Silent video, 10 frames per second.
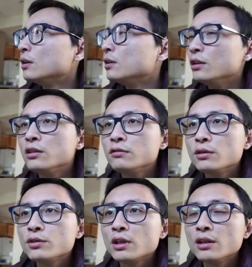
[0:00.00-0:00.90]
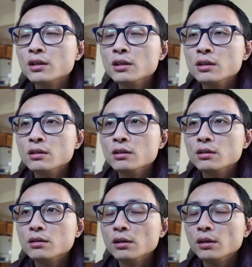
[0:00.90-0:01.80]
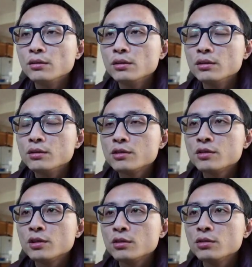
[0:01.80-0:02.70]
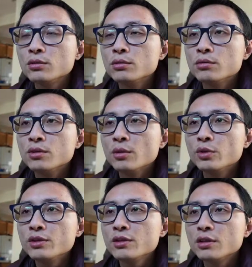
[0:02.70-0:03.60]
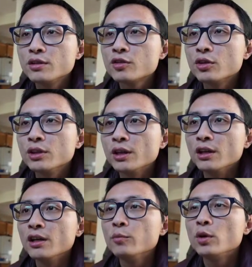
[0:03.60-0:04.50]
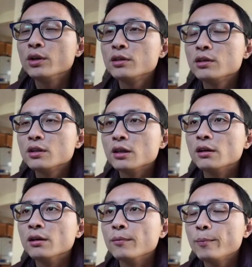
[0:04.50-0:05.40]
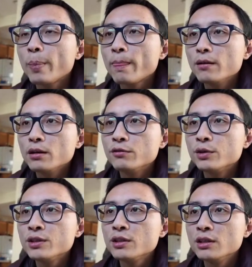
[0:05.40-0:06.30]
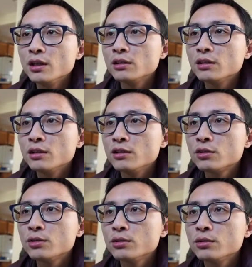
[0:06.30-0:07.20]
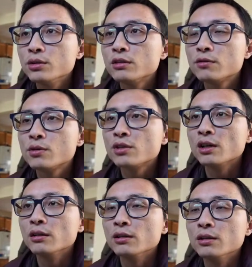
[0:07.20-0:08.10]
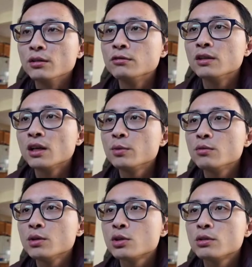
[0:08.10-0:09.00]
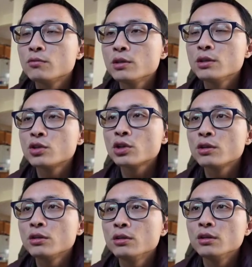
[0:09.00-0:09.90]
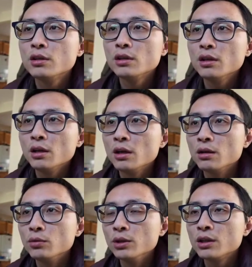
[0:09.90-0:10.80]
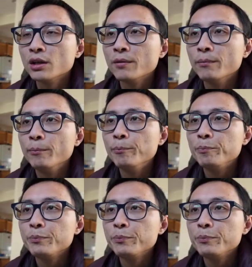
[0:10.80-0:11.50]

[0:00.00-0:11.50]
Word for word: intervals are just the two numbers, the starting and end point. If we see that these two intervals are overlapping with each other, we can